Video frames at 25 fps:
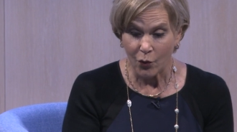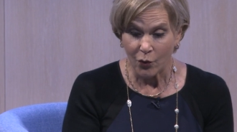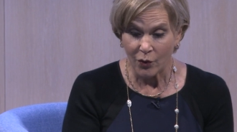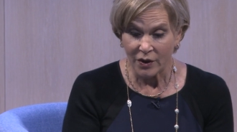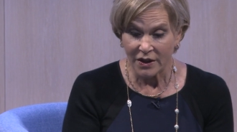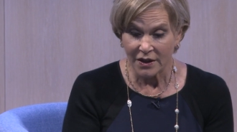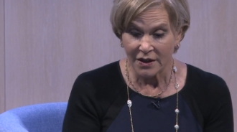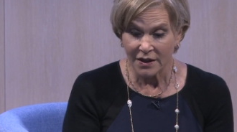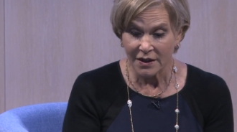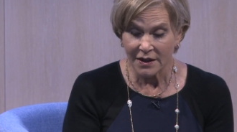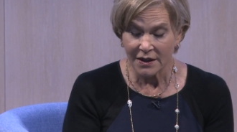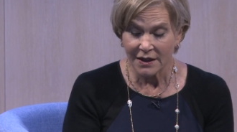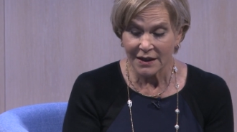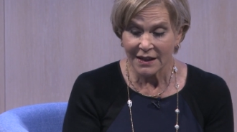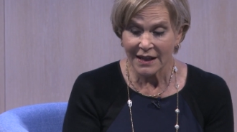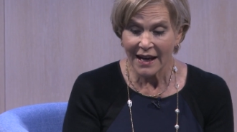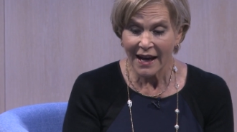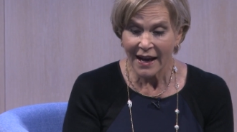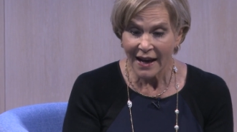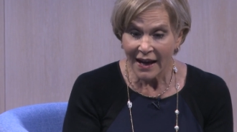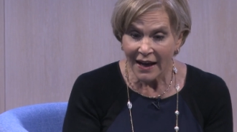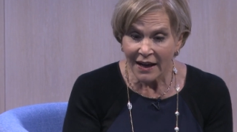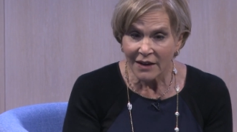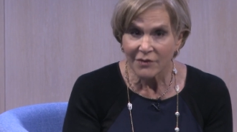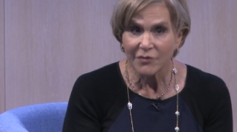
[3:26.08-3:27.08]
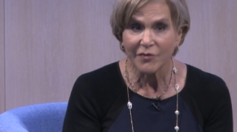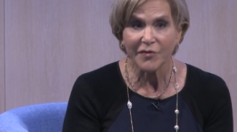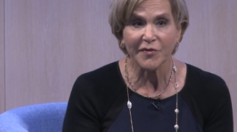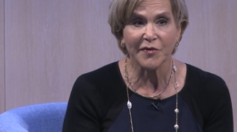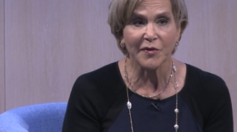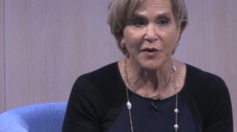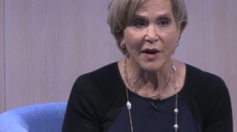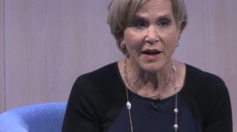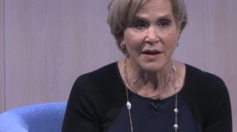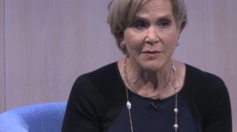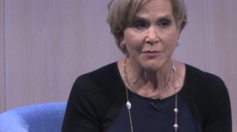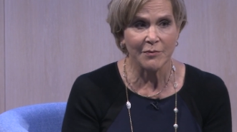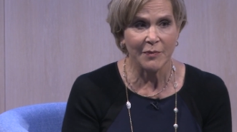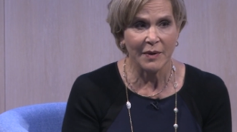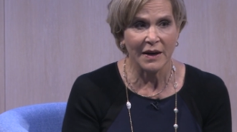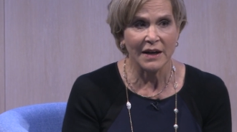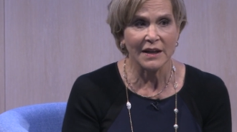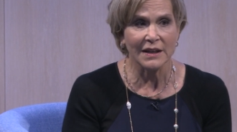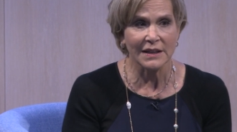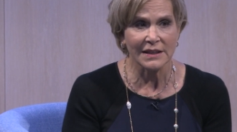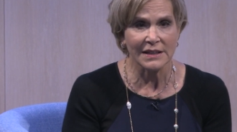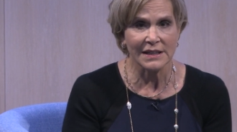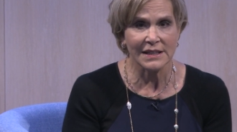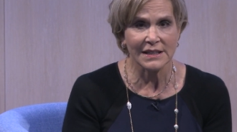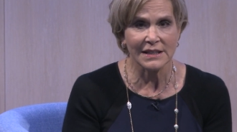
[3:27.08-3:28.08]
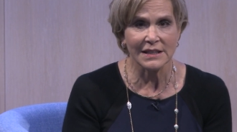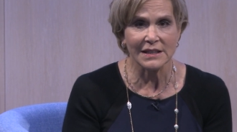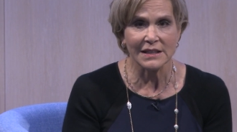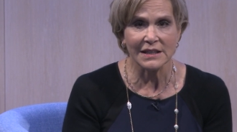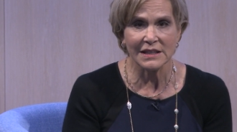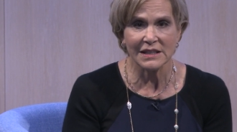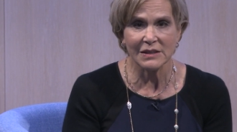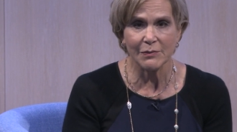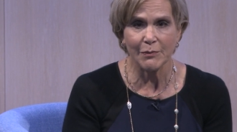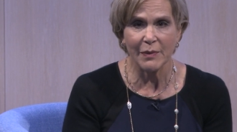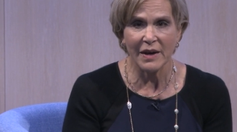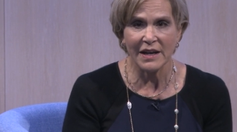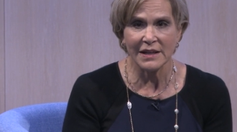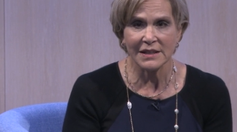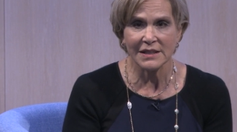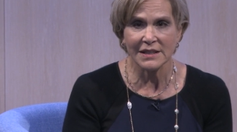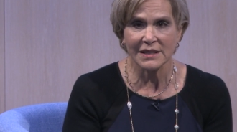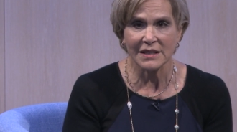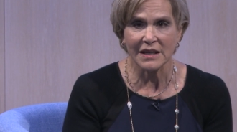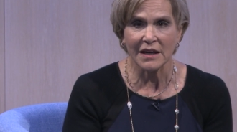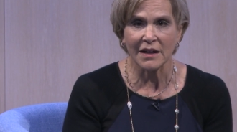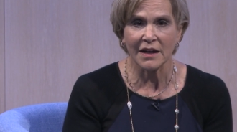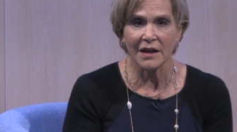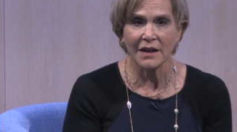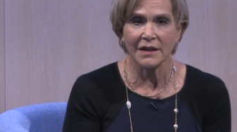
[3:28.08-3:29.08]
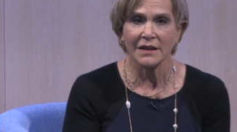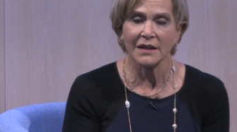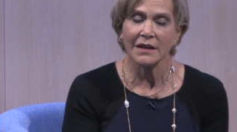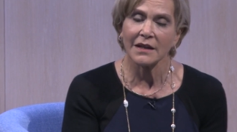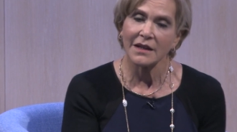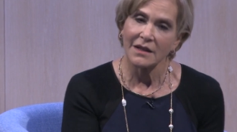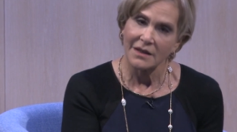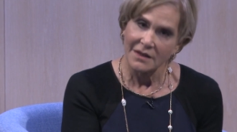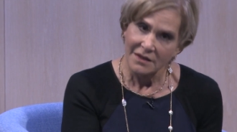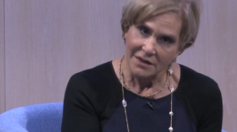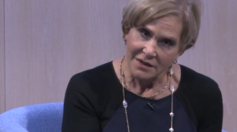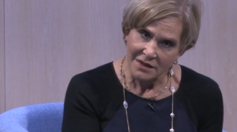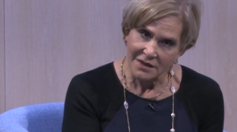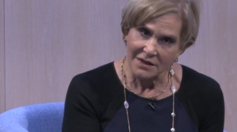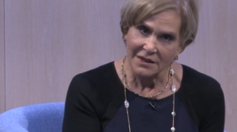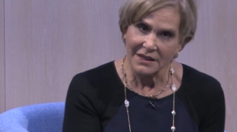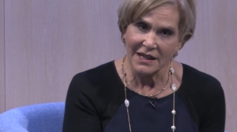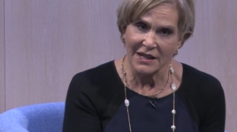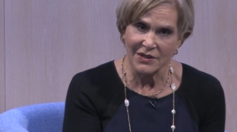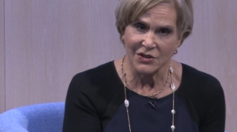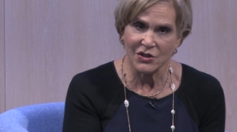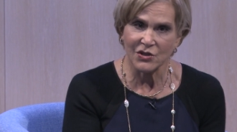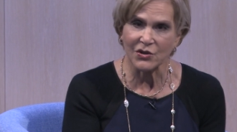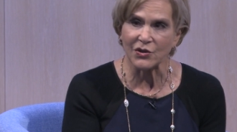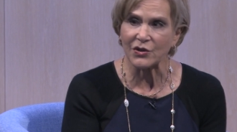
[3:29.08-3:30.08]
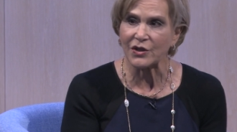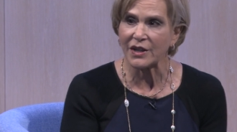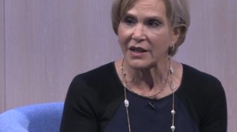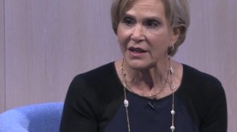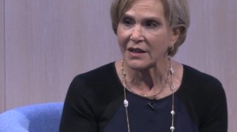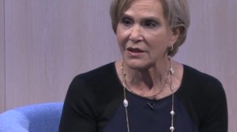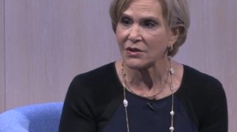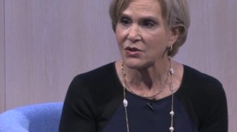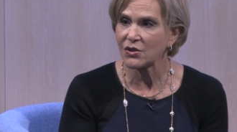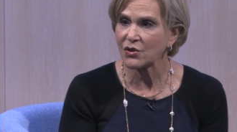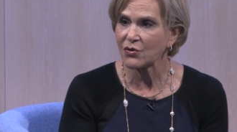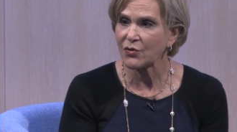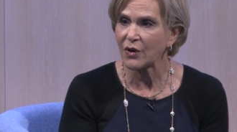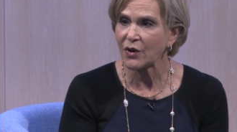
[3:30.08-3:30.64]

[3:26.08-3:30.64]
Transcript: we can't frame policies based on yesterday's